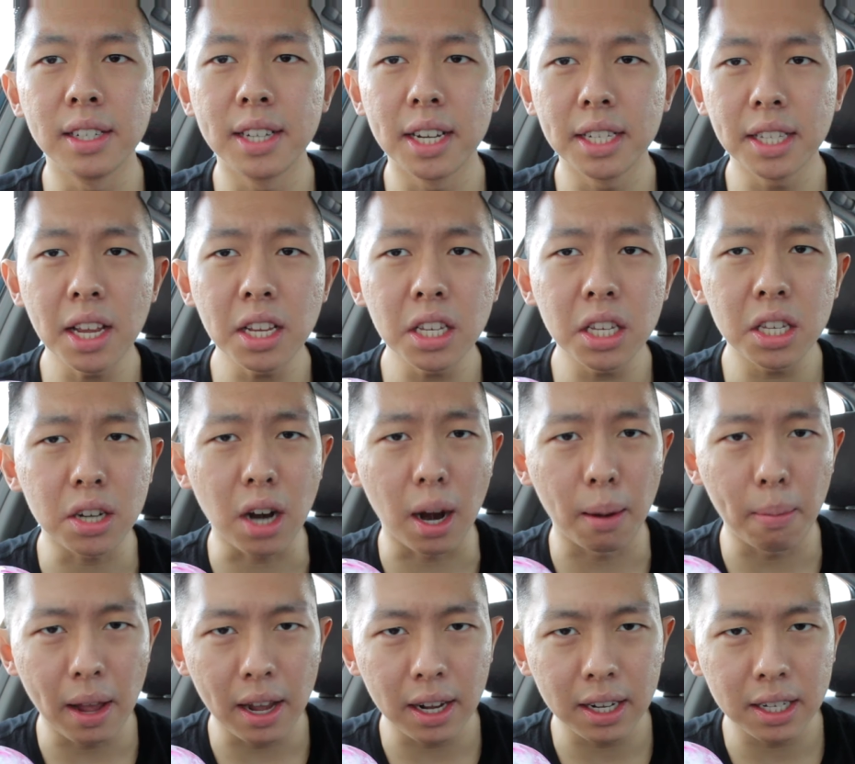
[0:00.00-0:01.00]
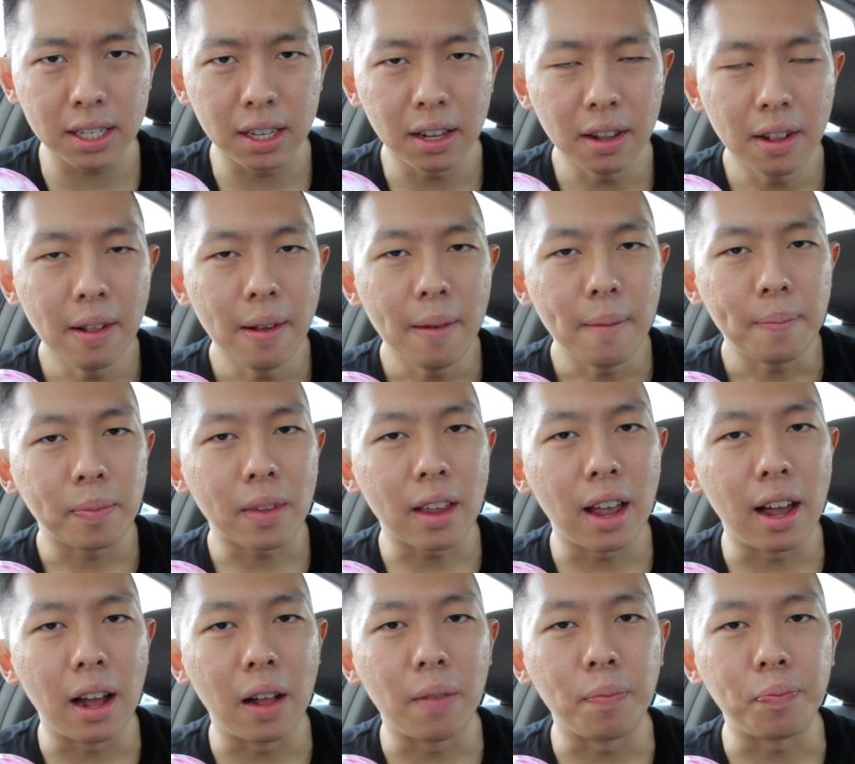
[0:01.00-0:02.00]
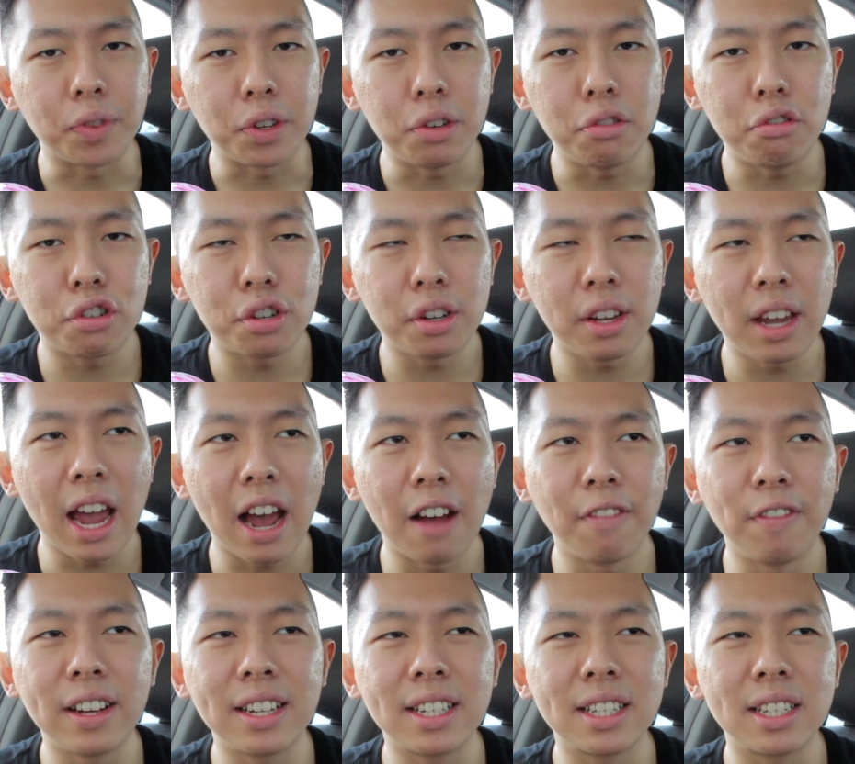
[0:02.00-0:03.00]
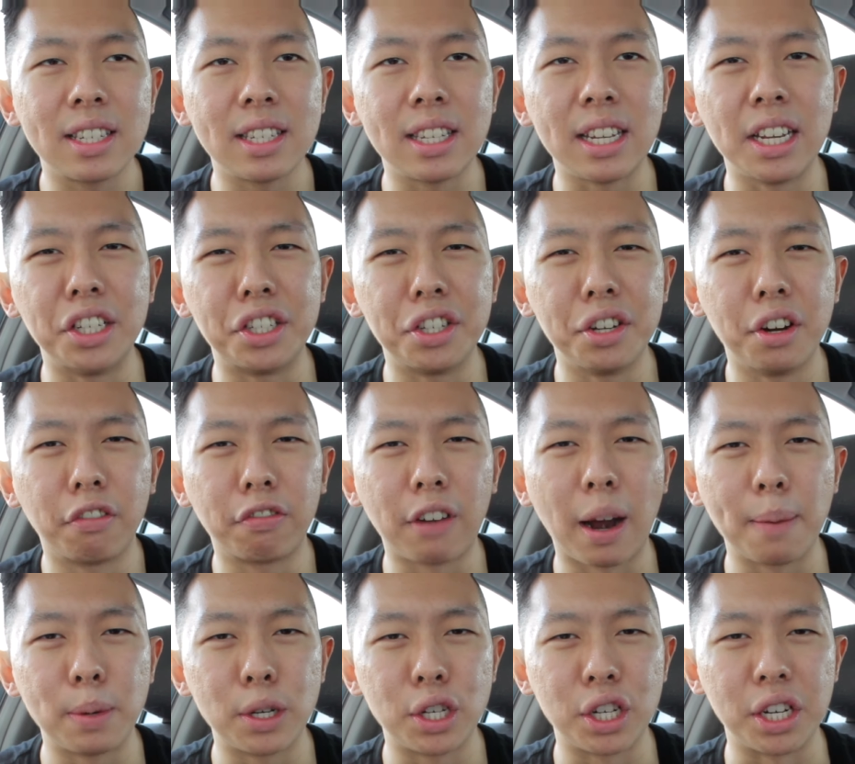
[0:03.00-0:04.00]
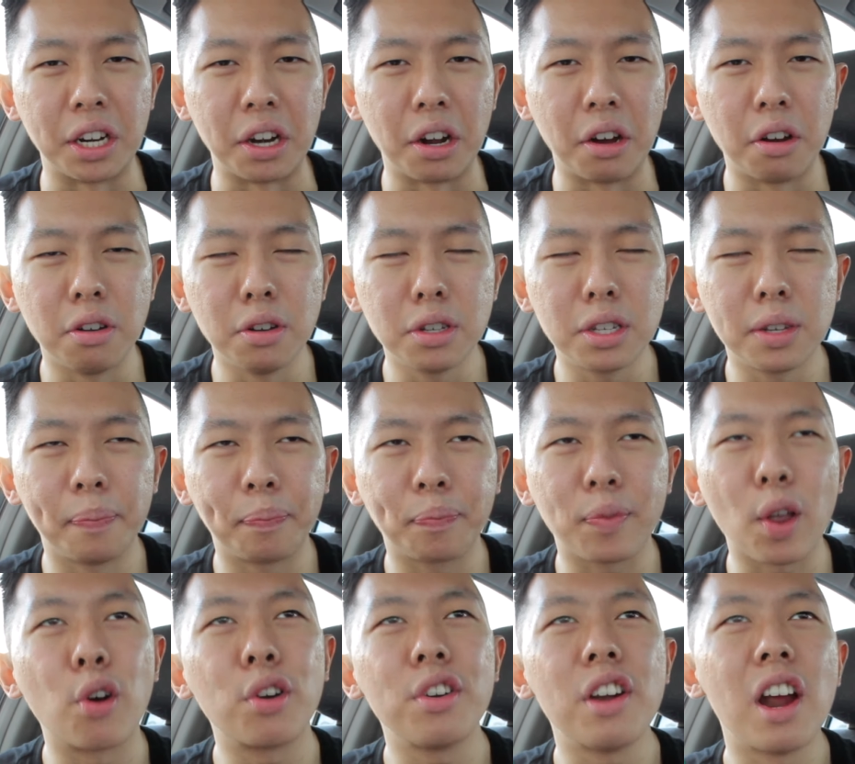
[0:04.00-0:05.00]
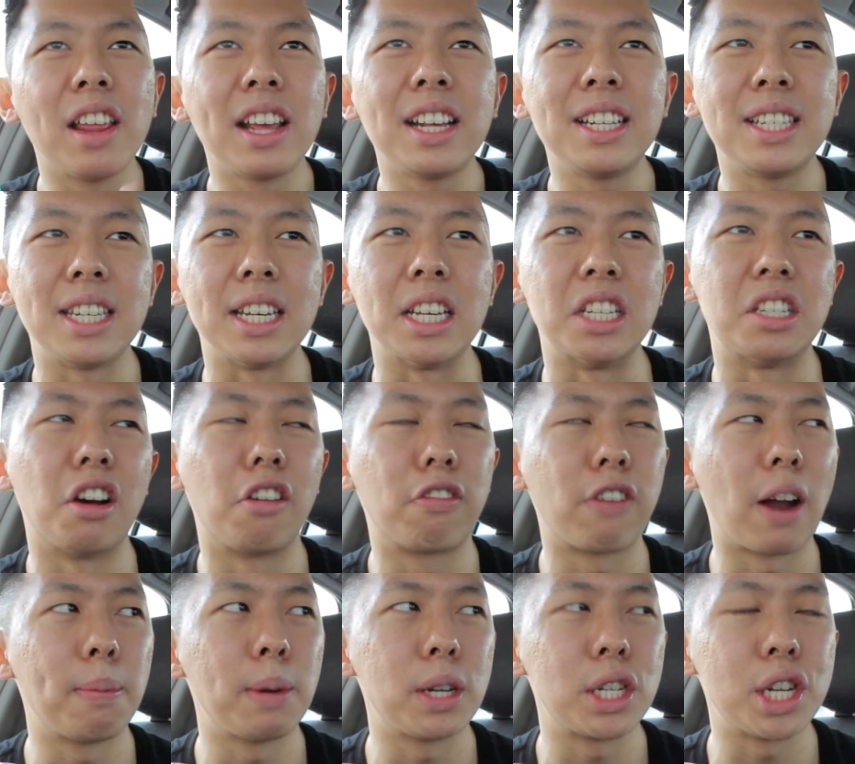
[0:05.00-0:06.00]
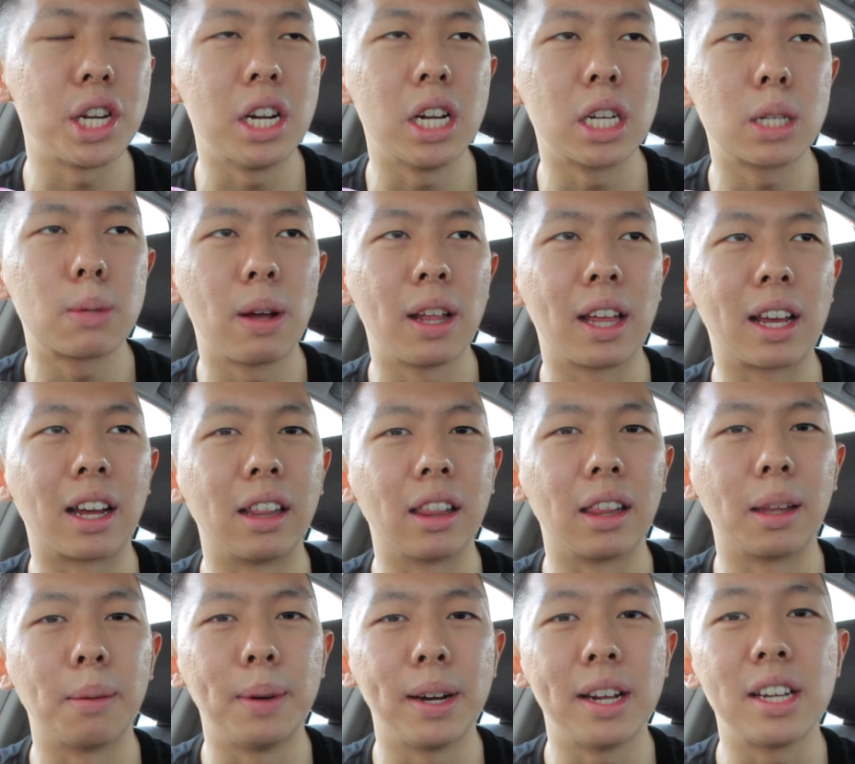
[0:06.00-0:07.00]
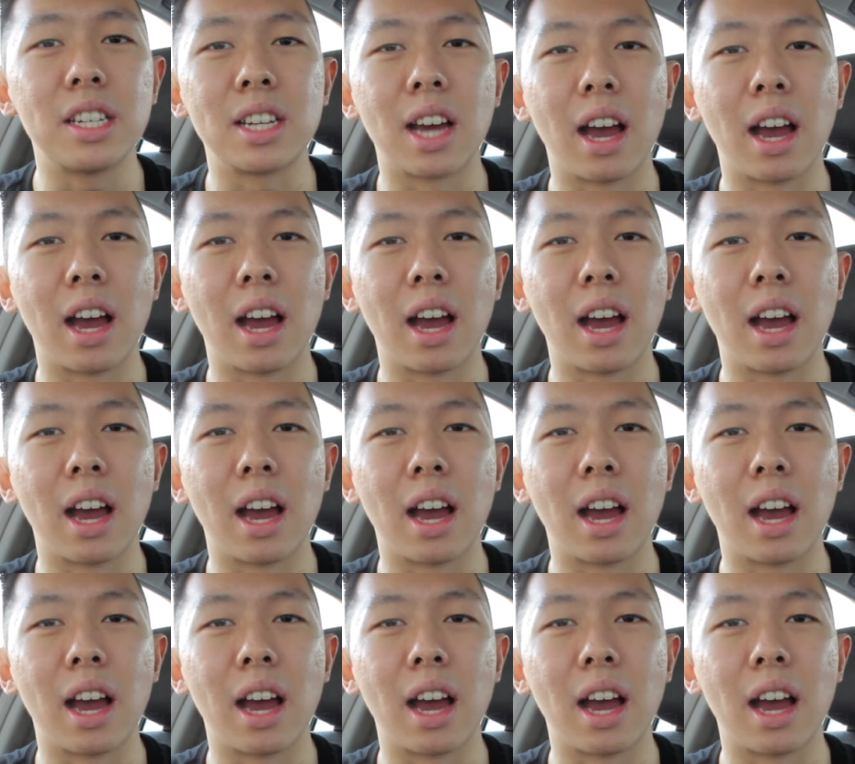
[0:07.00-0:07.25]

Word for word: Doesn't Starbucks usually have like seasonal Frappuccinos? Or not like seasonal Frappuccinos, but like limited